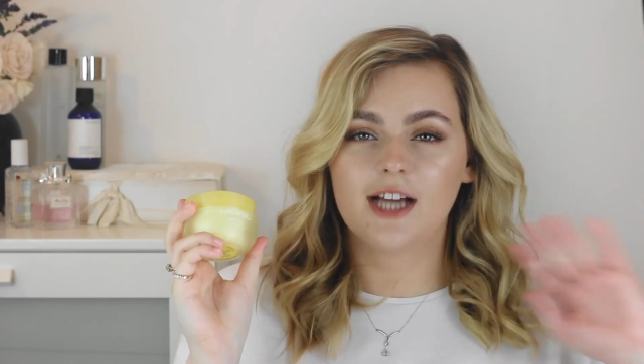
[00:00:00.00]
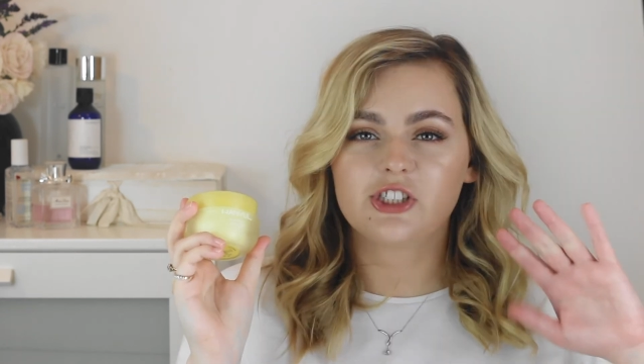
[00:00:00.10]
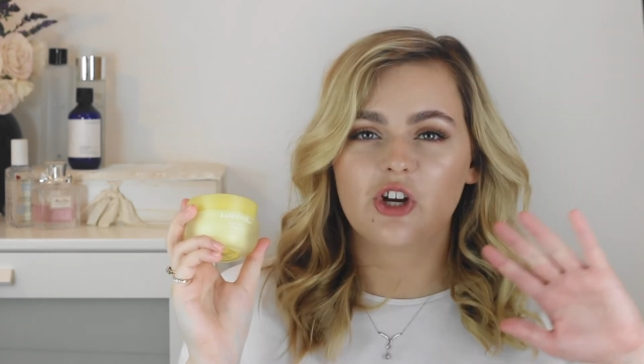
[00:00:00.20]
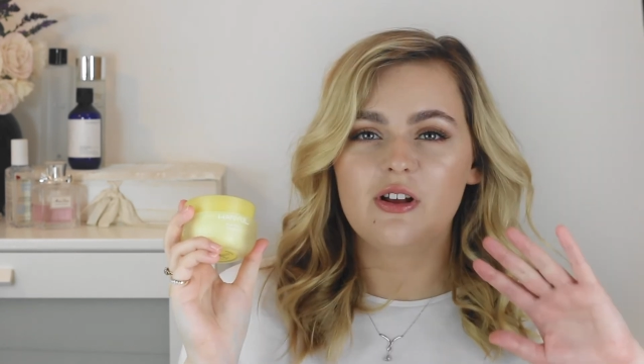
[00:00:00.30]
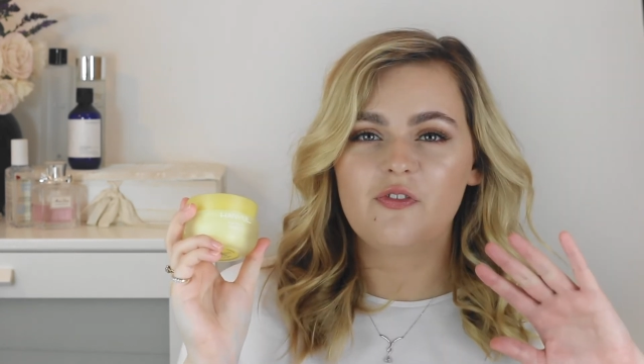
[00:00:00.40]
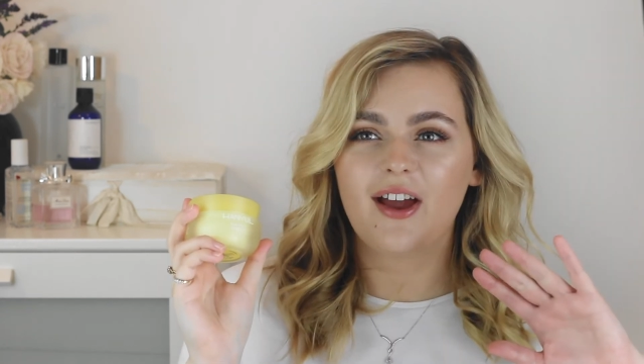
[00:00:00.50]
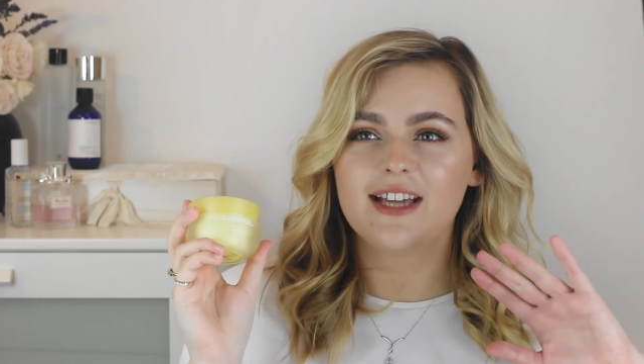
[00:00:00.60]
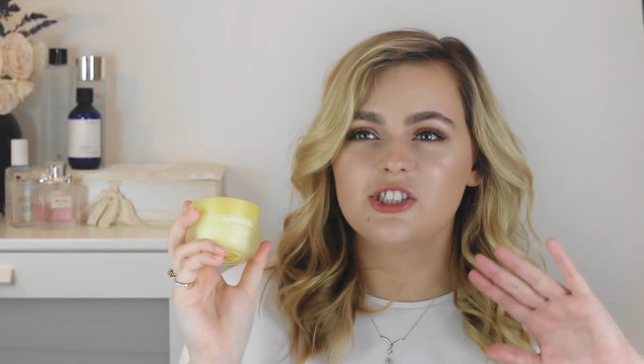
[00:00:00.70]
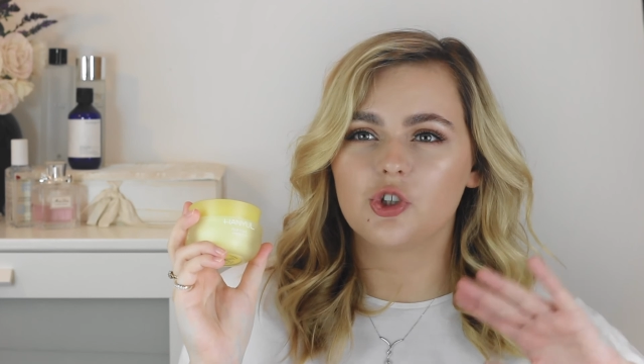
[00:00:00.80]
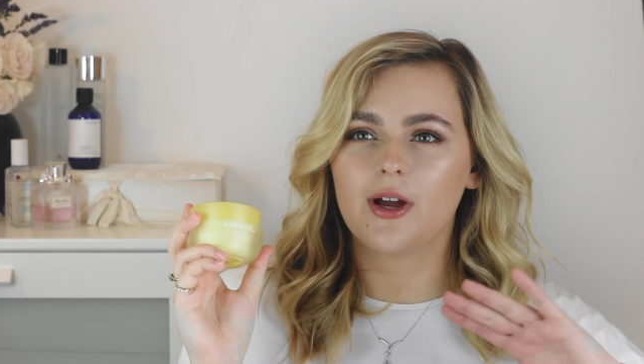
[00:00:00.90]
I don't know if I
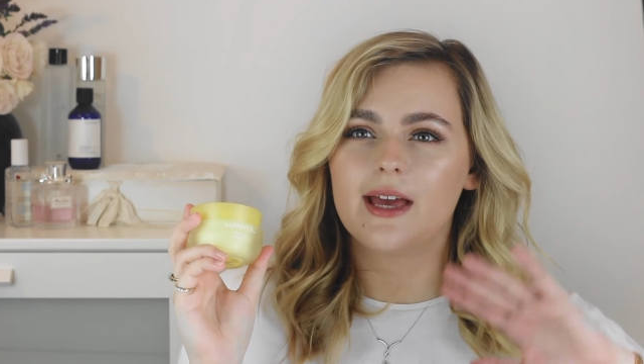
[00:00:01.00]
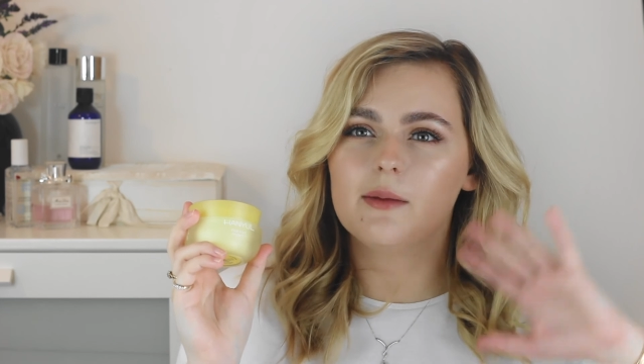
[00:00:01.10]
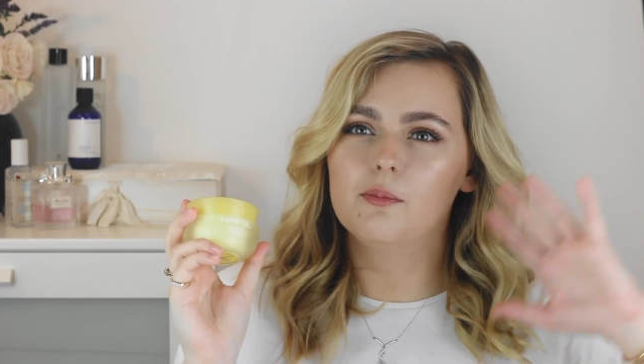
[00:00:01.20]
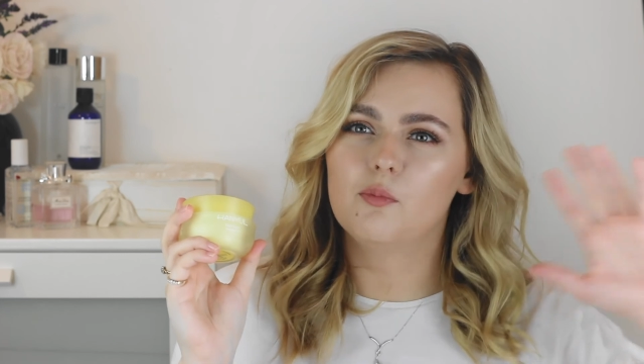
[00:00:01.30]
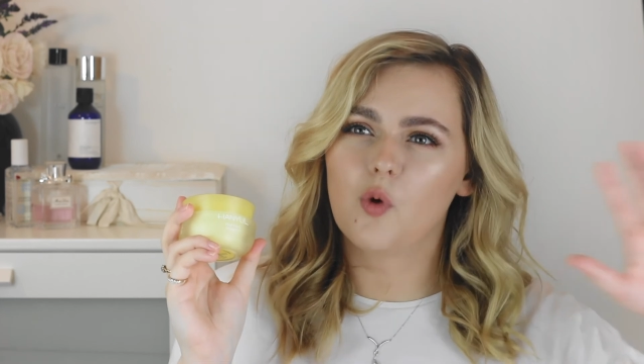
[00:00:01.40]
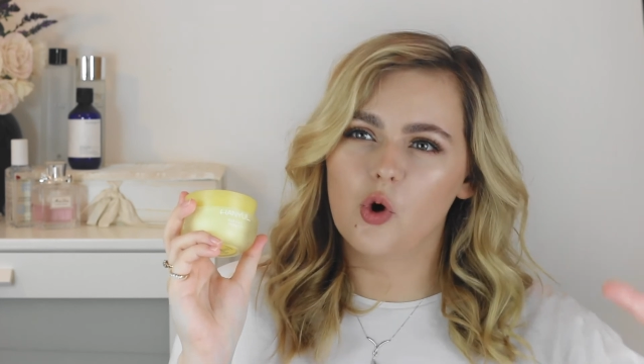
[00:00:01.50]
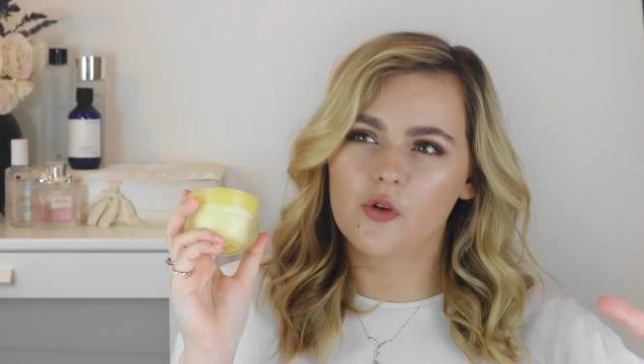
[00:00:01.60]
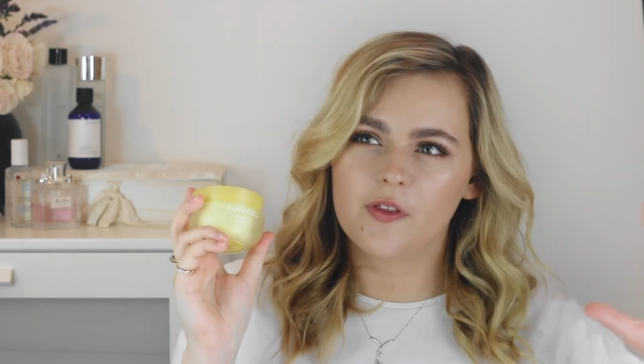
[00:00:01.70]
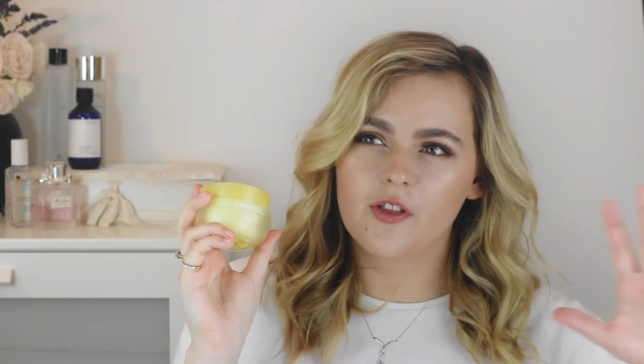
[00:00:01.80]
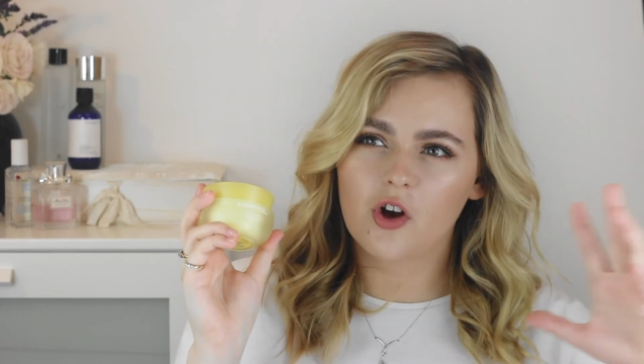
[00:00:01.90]
enjoy it
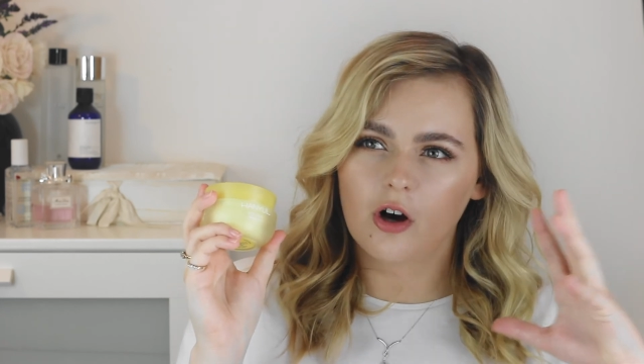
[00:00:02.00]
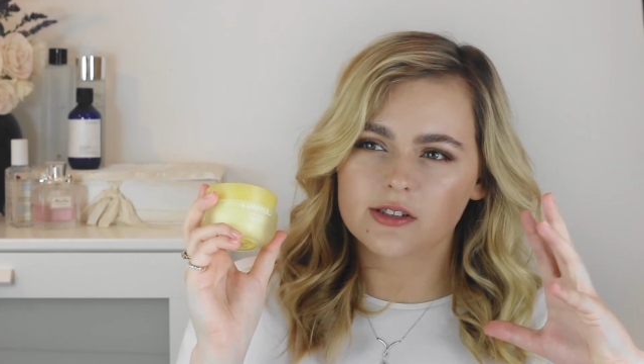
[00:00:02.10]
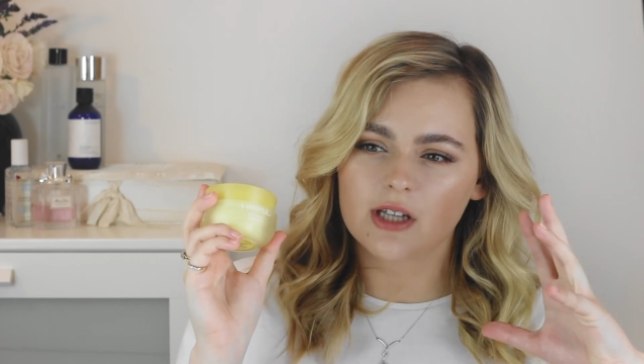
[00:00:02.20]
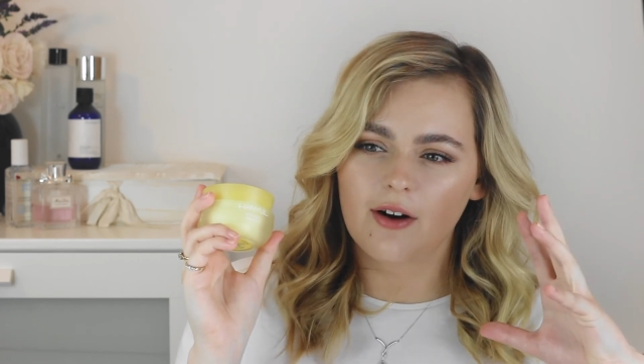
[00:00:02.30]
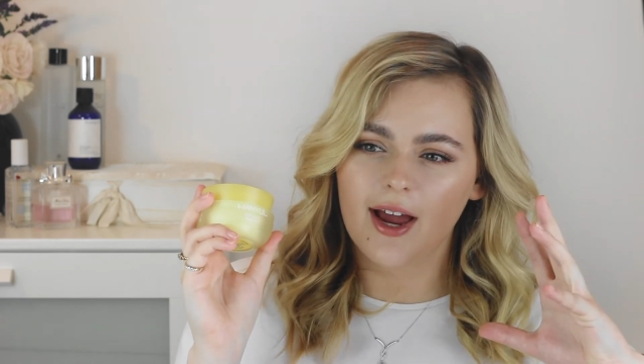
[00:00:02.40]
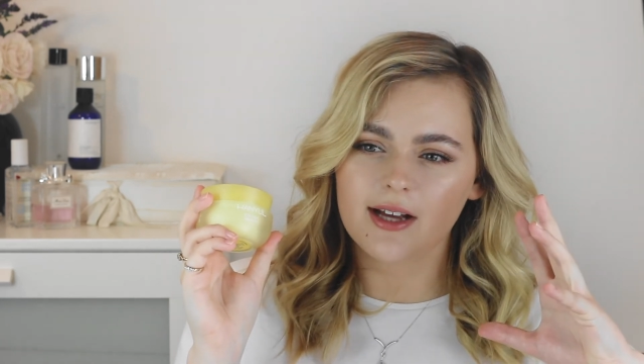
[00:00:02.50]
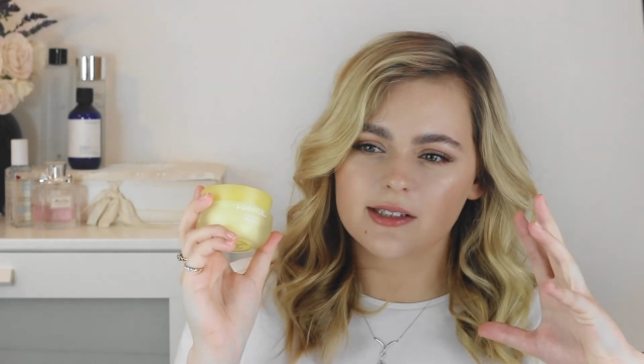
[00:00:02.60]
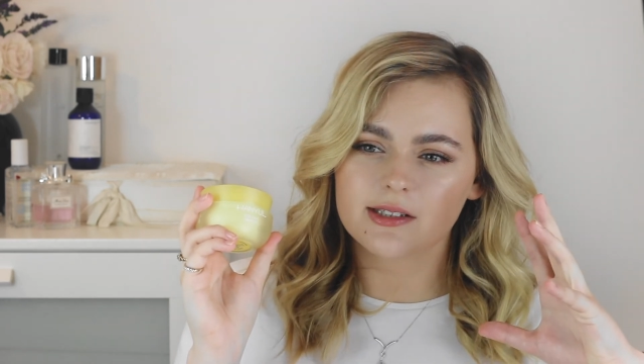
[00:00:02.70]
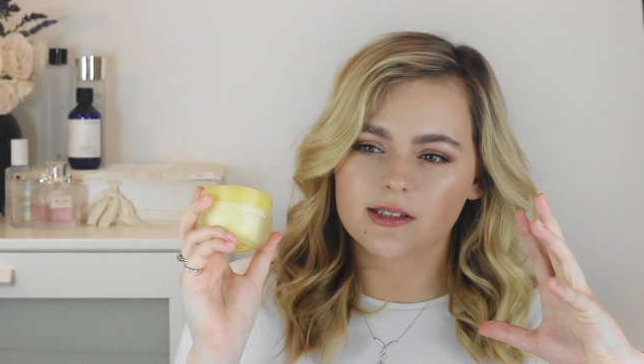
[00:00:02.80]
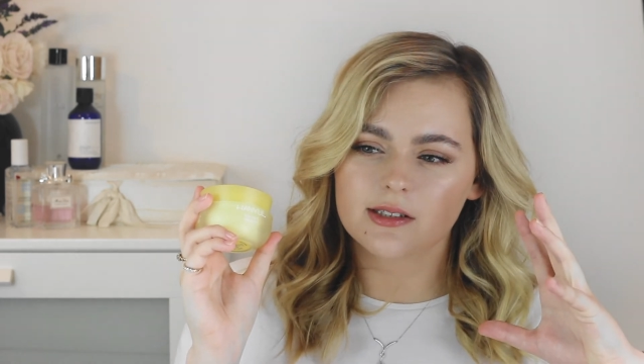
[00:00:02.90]
more than the
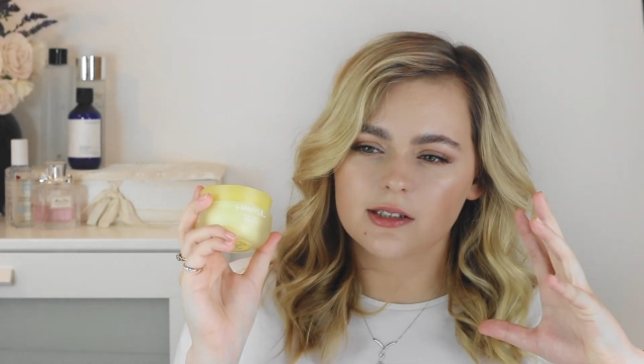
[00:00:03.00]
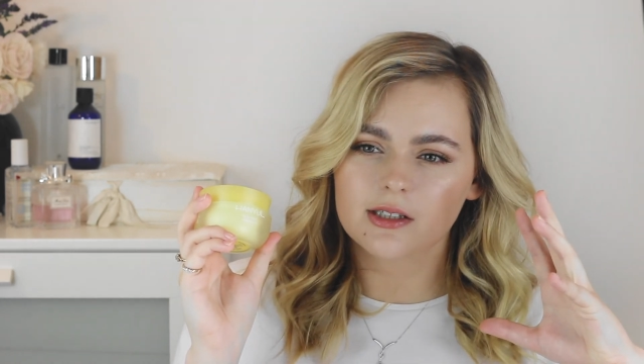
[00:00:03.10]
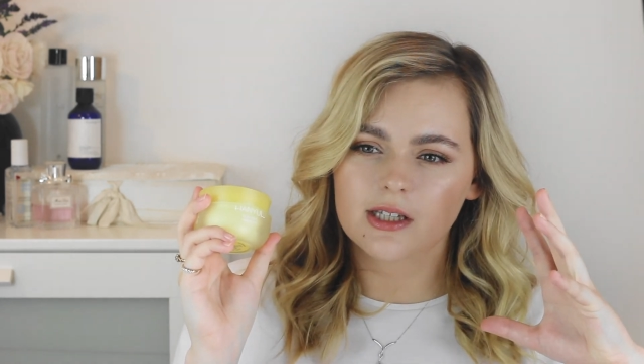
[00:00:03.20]
COSRX,